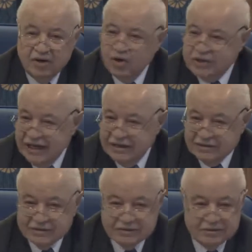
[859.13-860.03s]

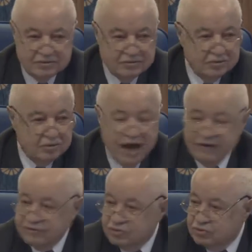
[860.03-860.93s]
hotels, who
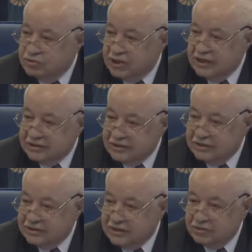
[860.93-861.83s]
have to use
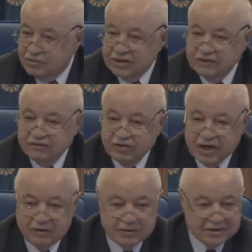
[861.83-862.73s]
electricity
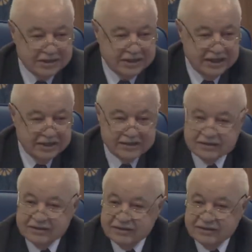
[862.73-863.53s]
24 hours a day,